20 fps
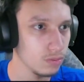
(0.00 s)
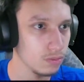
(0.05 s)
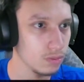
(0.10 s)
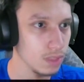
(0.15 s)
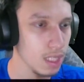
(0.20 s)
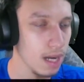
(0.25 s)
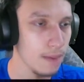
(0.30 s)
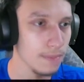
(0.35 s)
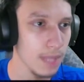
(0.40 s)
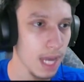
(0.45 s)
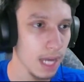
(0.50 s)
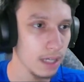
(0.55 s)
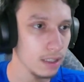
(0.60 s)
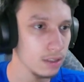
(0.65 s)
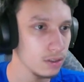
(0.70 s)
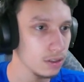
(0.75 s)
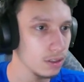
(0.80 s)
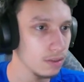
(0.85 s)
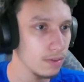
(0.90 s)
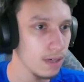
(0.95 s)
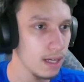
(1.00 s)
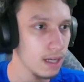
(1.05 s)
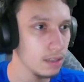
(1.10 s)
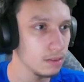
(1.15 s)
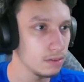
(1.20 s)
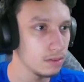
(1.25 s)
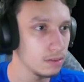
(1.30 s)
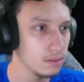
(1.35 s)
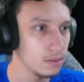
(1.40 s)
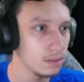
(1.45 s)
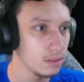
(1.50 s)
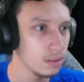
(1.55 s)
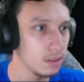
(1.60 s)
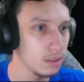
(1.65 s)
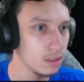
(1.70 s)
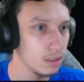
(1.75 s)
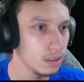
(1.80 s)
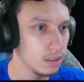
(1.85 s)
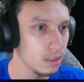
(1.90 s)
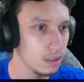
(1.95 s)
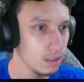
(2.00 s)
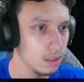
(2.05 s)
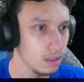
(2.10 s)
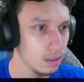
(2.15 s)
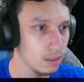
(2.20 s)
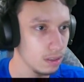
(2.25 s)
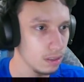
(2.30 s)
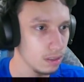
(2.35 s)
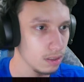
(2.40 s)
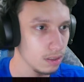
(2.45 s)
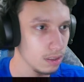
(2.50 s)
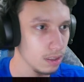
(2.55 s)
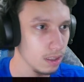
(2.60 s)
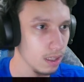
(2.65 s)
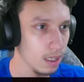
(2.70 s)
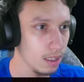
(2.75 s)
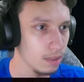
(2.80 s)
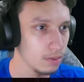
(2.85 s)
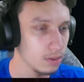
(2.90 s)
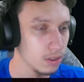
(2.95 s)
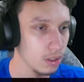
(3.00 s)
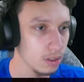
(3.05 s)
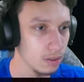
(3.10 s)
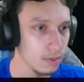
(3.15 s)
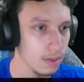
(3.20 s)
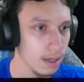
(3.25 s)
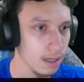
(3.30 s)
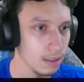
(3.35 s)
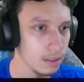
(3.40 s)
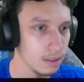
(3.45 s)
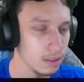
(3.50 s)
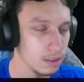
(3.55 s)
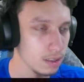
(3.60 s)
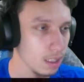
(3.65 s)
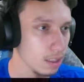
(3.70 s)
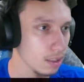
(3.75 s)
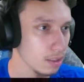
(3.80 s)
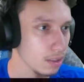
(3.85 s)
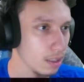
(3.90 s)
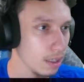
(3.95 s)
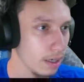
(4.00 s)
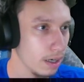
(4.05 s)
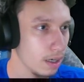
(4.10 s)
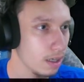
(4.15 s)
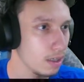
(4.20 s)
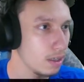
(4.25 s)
I'm not gonna turn around. Okay, turn turned around. There's nothing there.